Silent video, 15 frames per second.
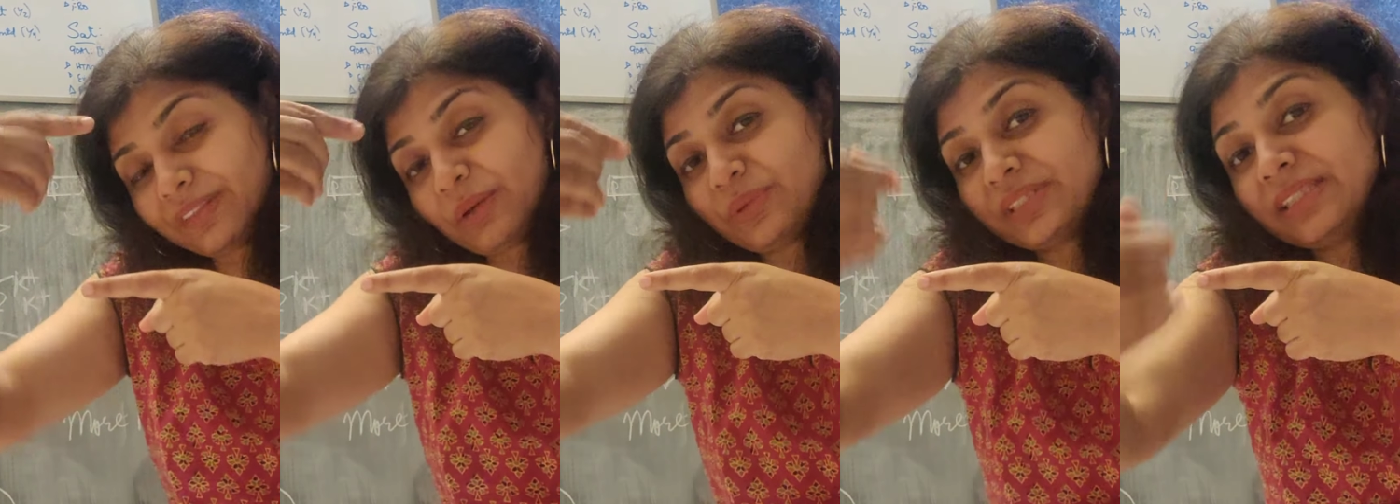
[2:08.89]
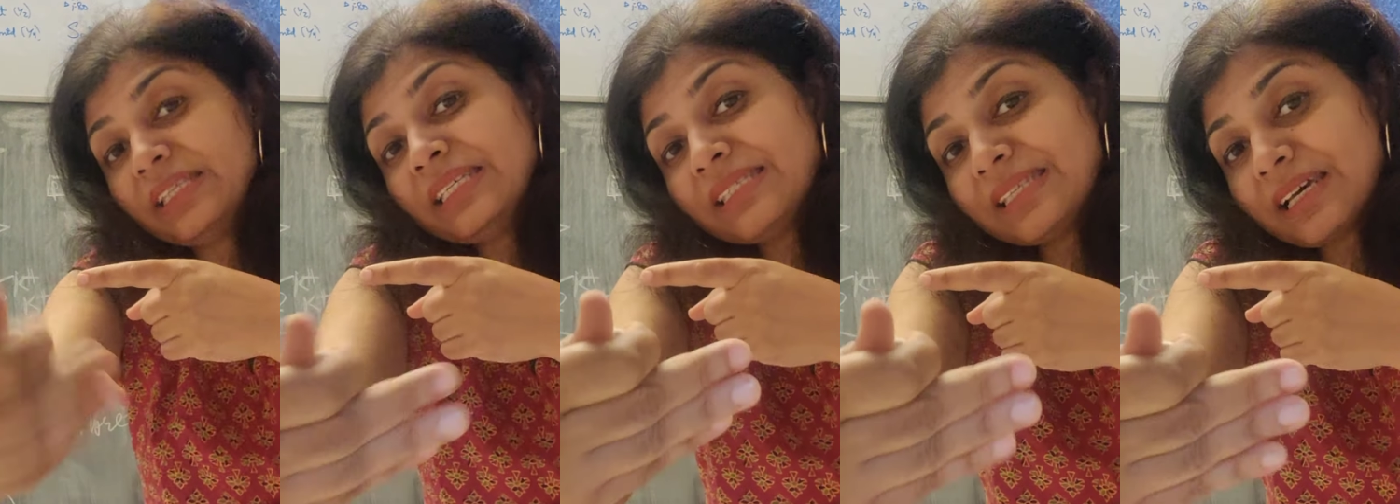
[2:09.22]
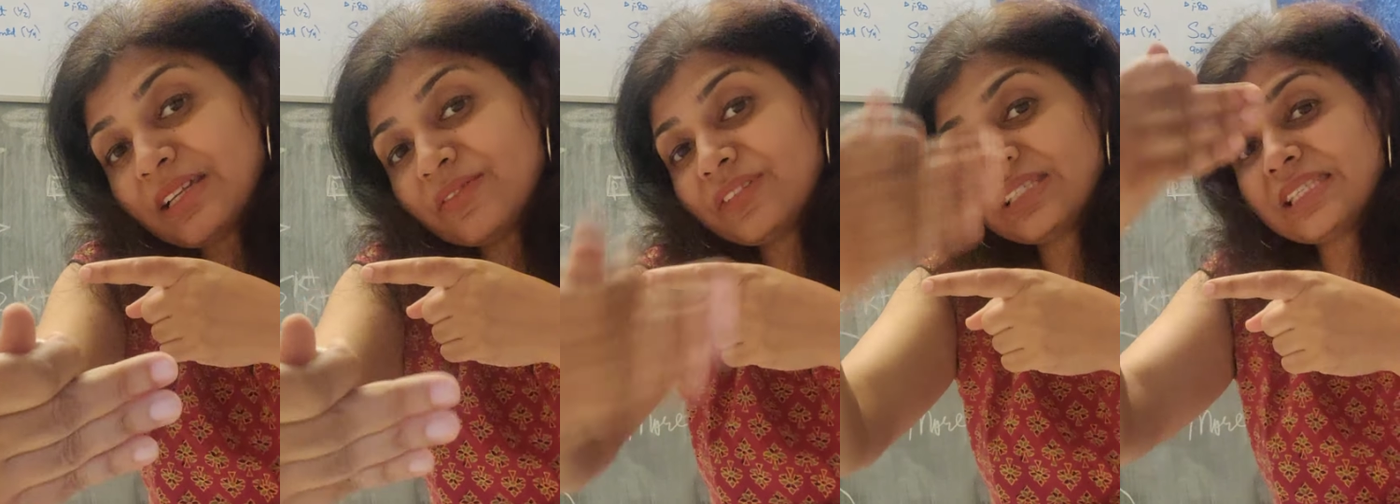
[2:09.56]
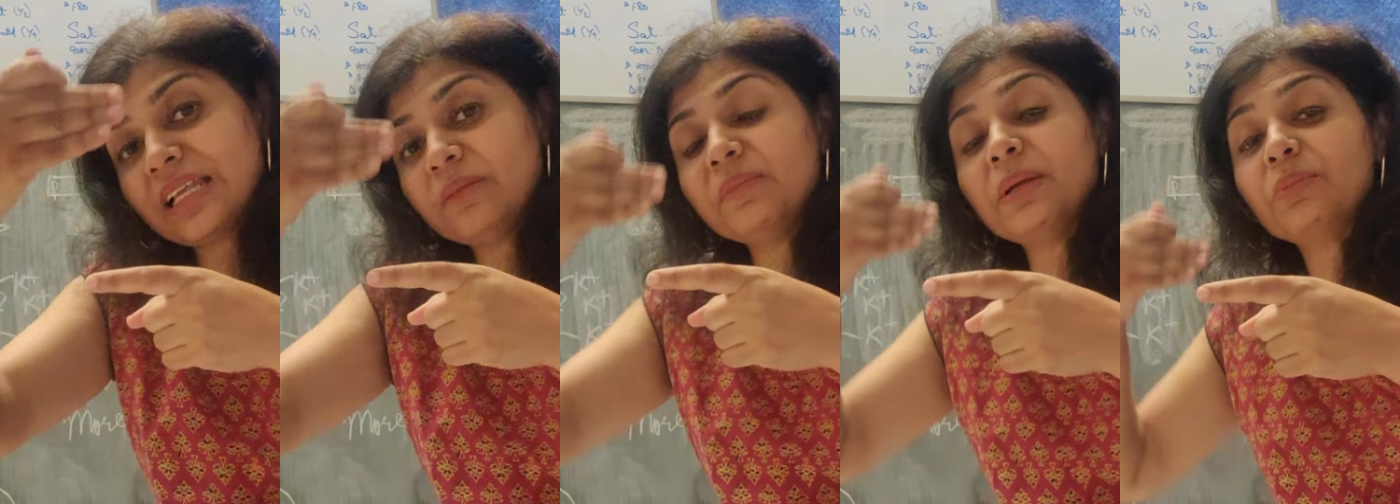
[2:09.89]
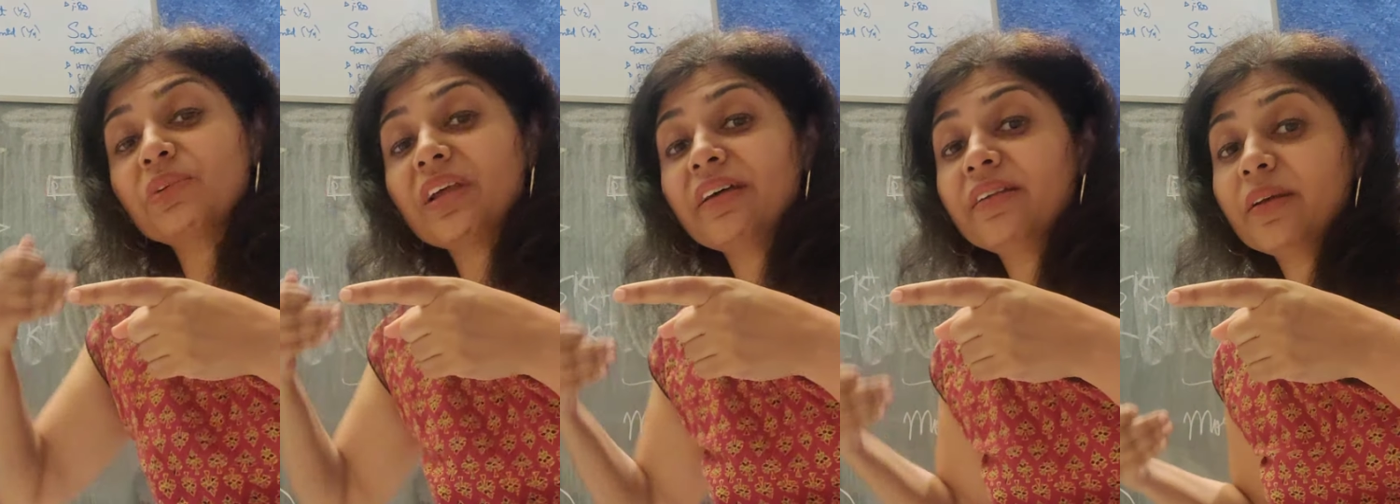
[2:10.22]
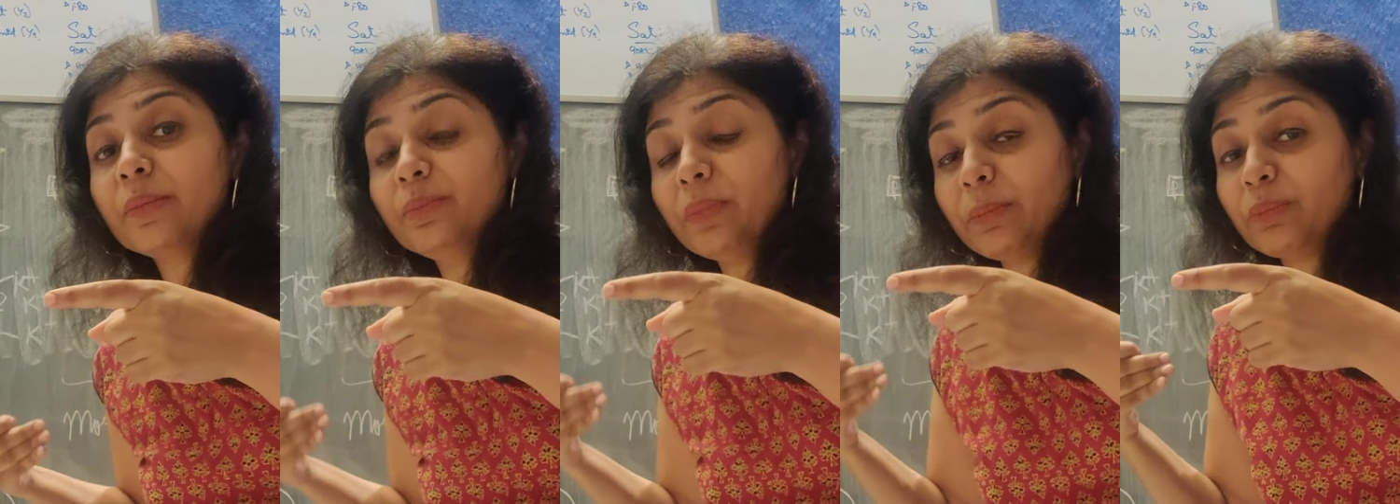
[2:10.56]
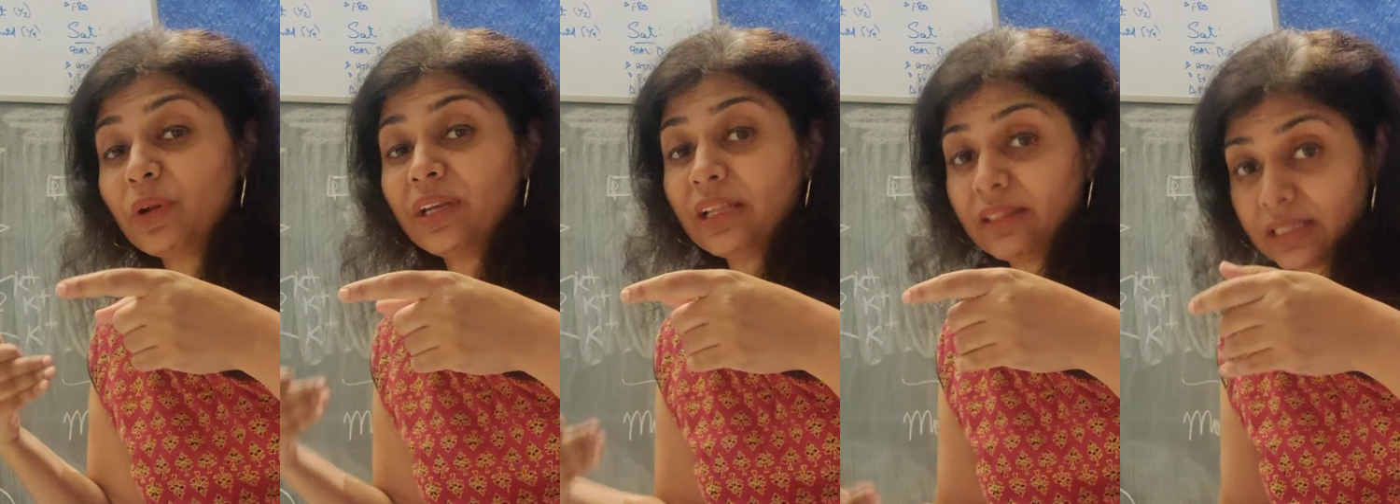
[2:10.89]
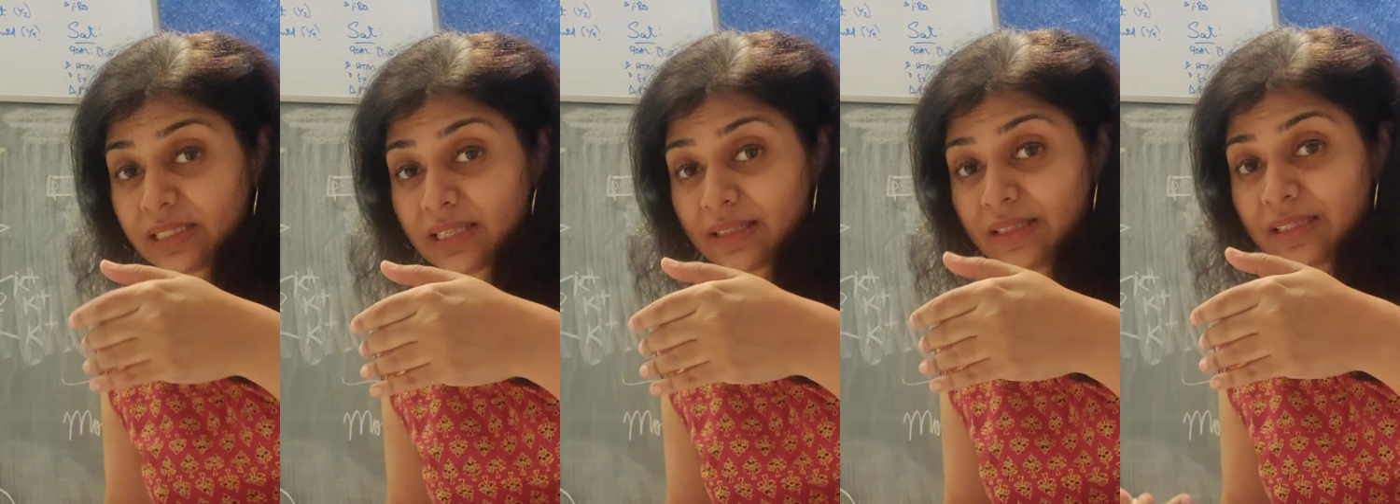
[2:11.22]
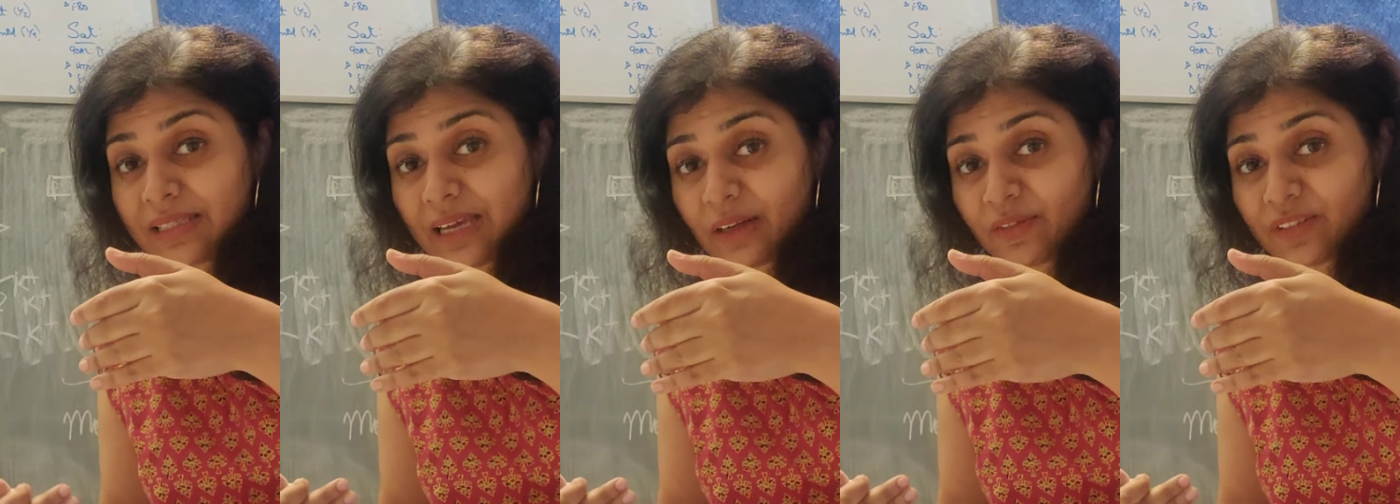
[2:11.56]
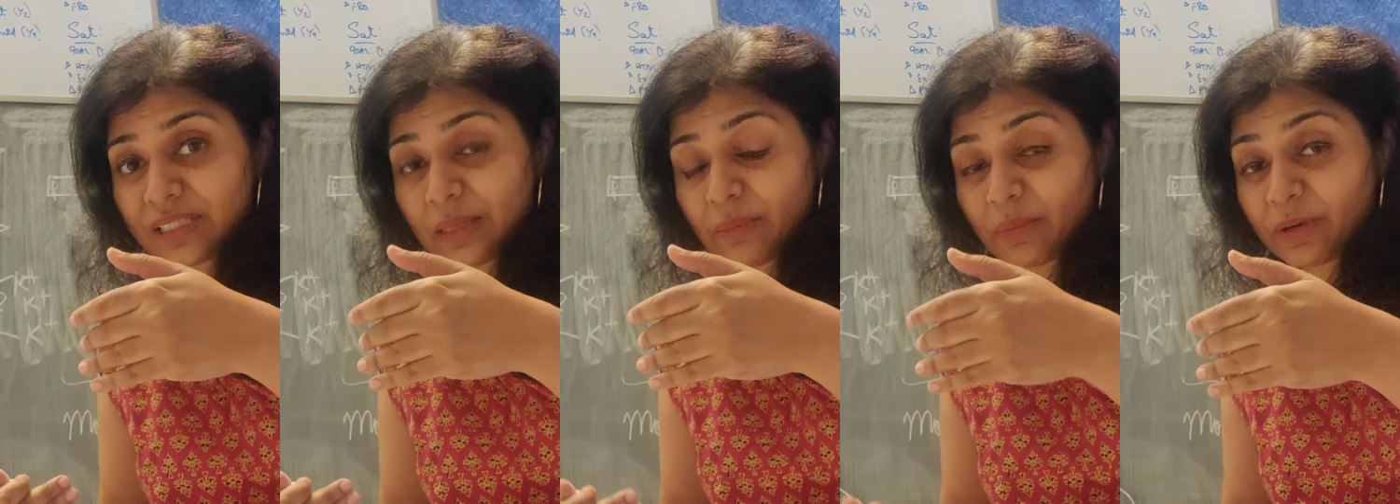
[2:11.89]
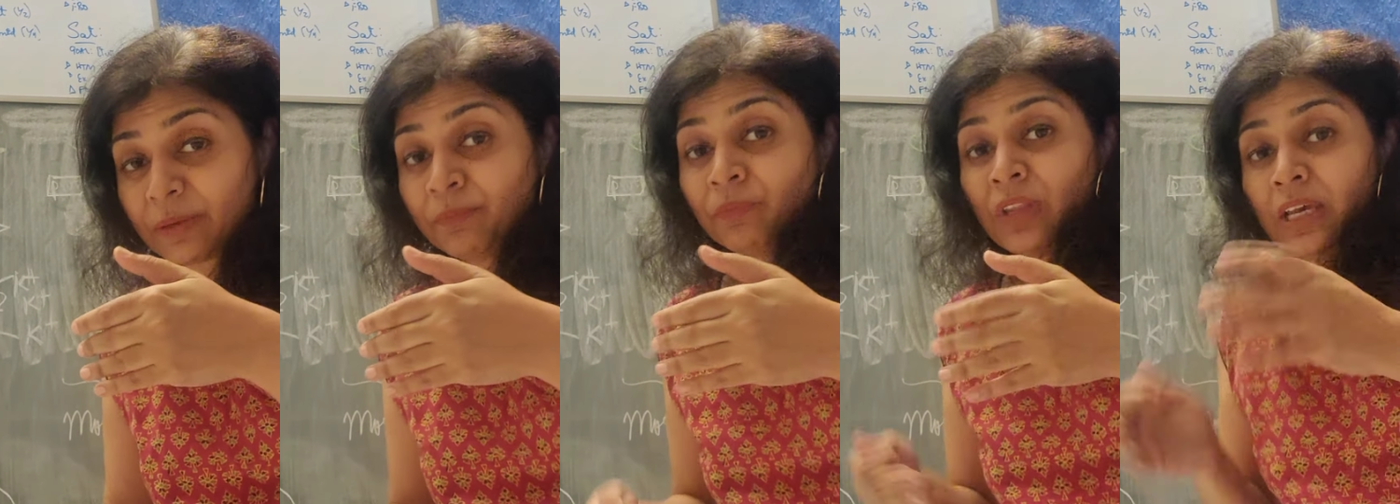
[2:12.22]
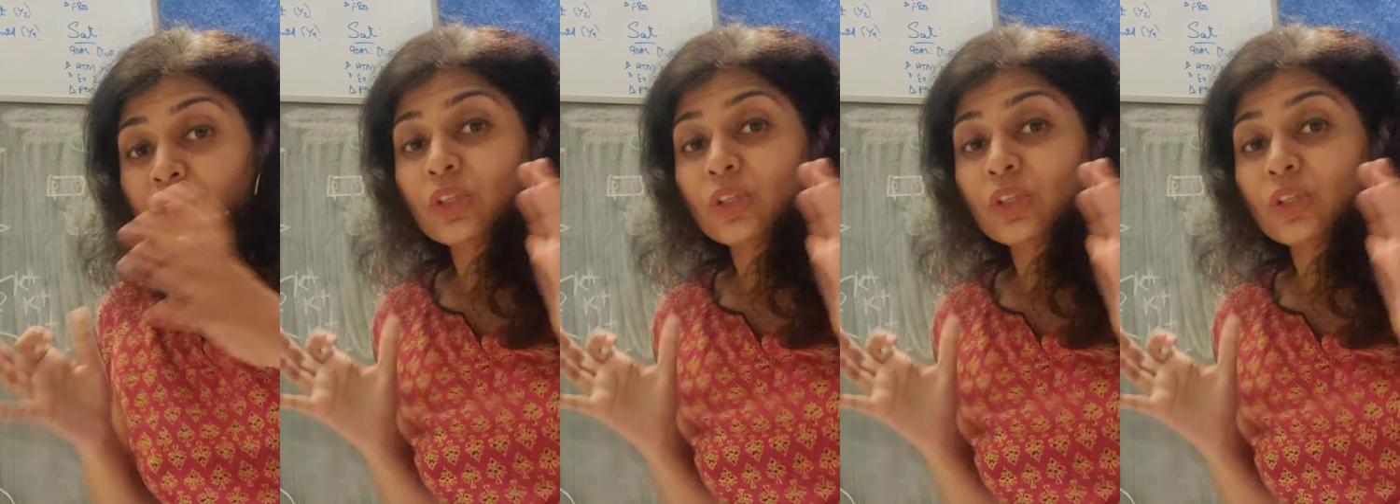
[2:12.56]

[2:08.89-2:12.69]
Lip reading: There is this side of the cell membrane, and this is this side of the cell membrane.